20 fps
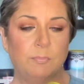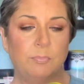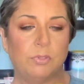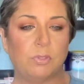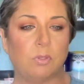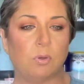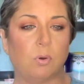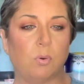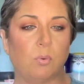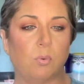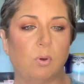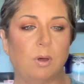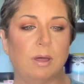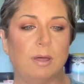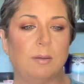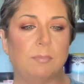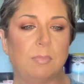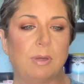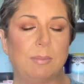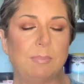So
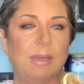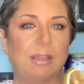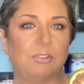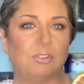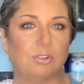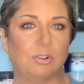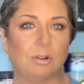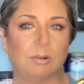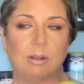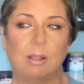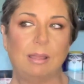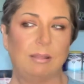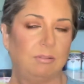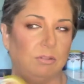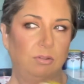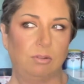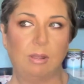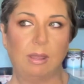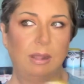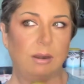I make sure,
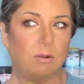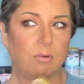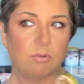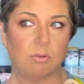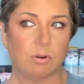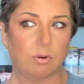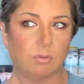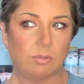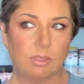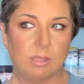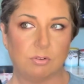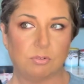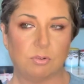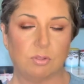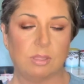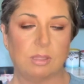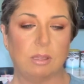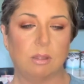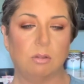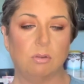I don't grow
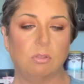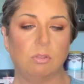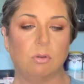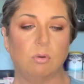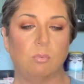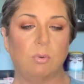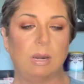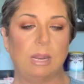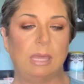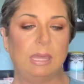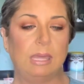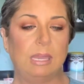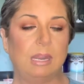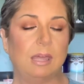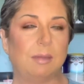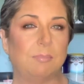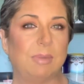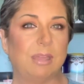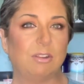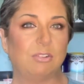citrus here, so when I get
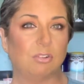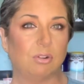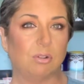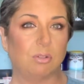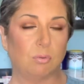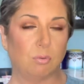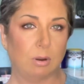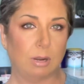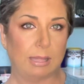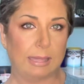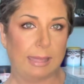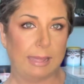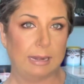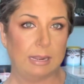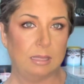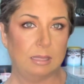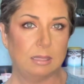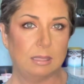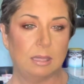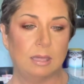it, I make sure it's
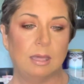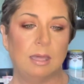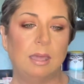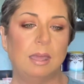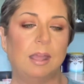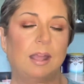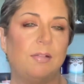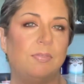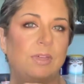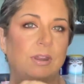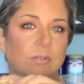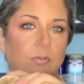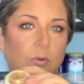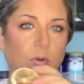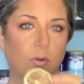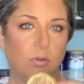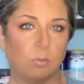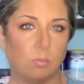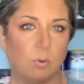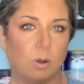organic. And then of
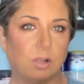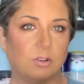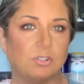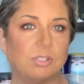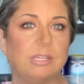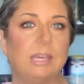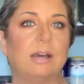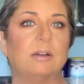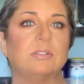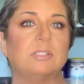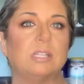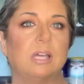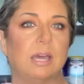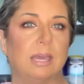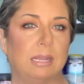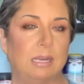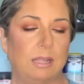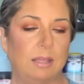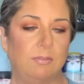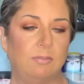course wash the
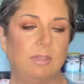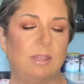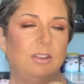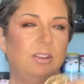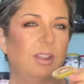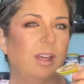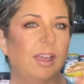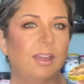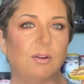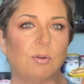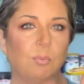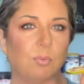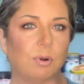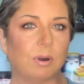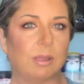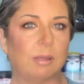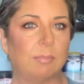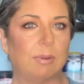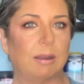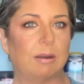outside, and then I don't
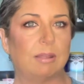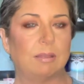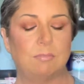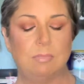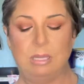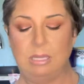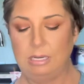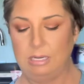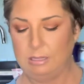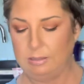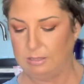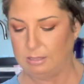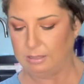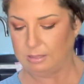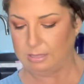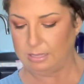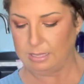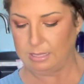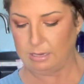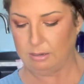worry about him eating the
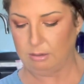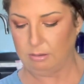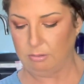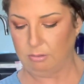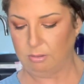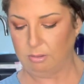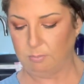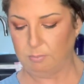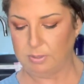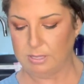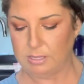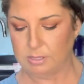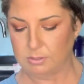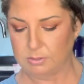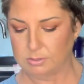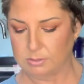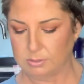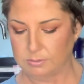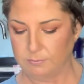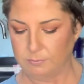skin, the
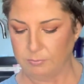peels.